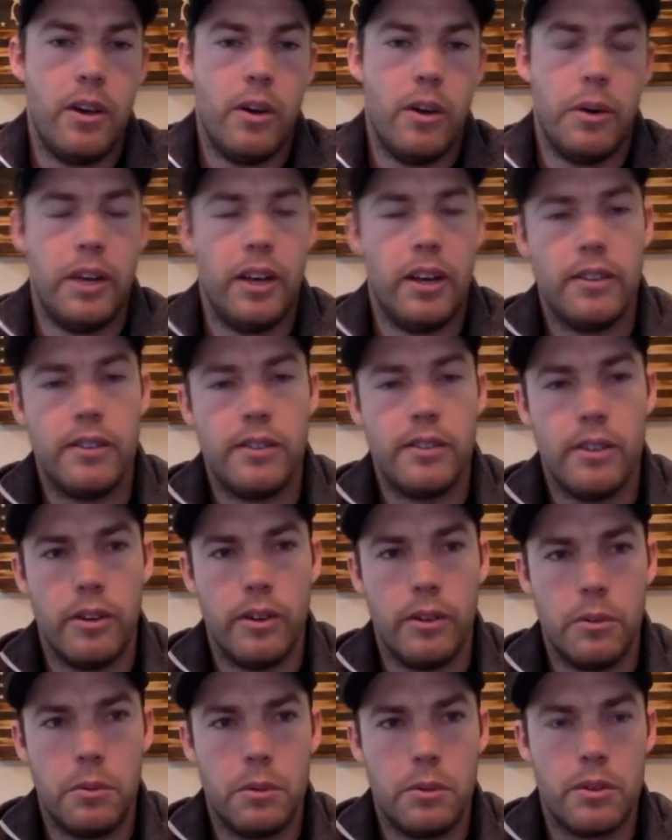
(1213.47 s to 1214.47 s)
We
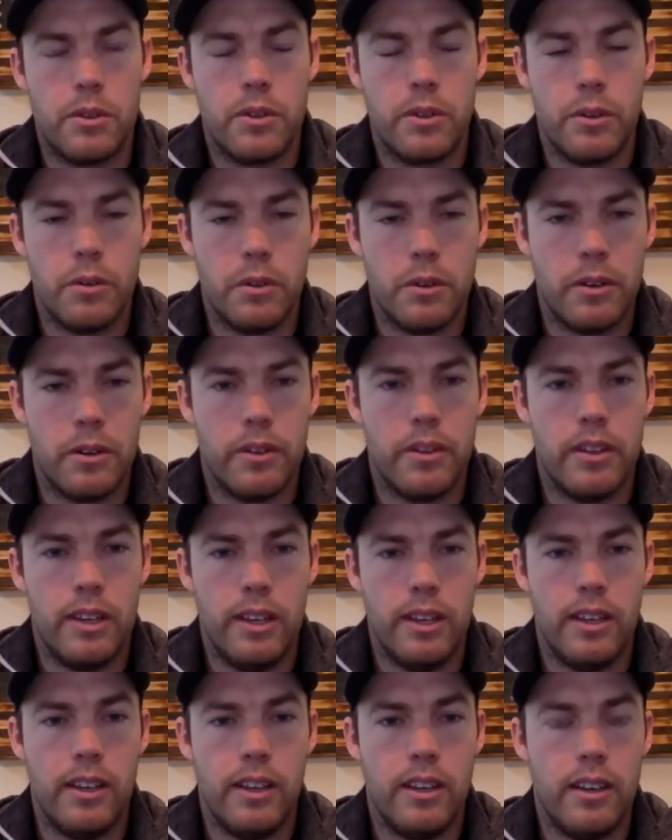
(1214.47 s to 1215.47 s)
also store
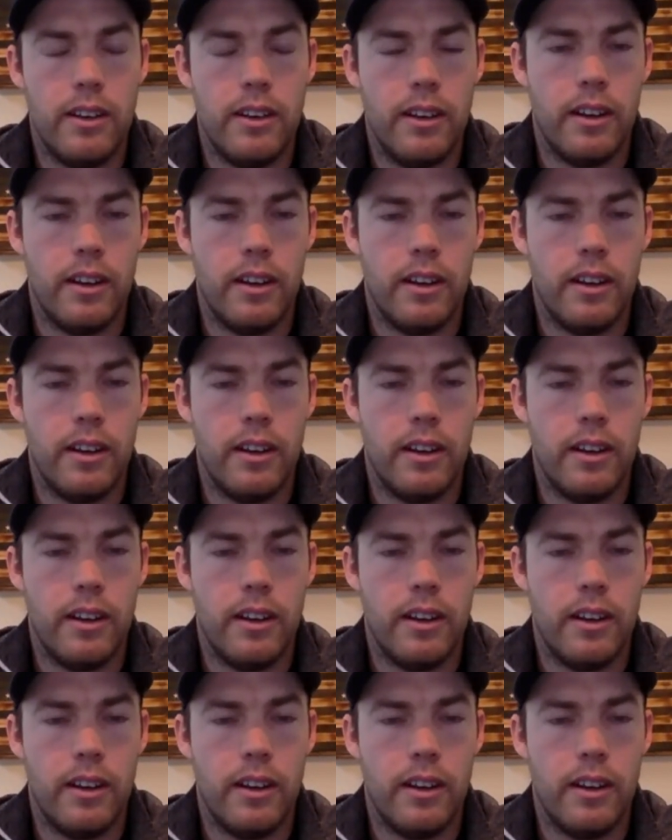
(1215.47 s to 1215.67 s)
the